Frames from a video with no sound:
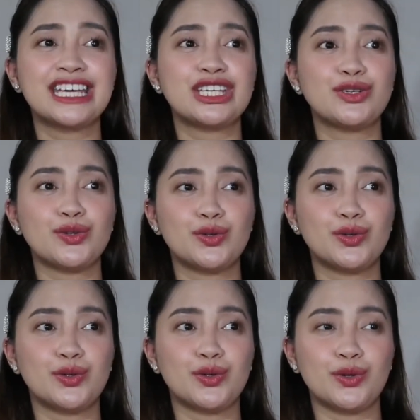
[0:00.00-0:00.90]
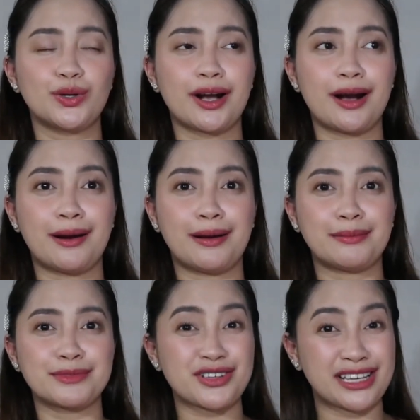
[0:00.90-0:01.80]
yung
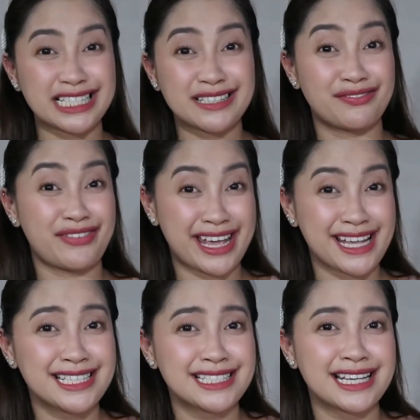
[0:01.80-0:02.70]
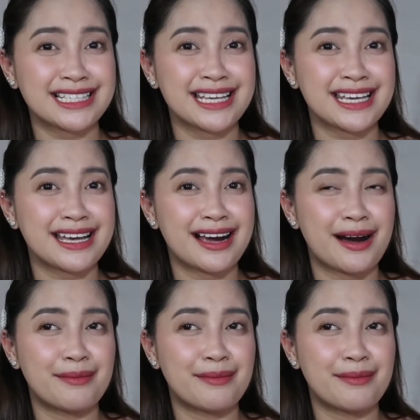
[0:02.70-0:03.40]
Sunny's face kasi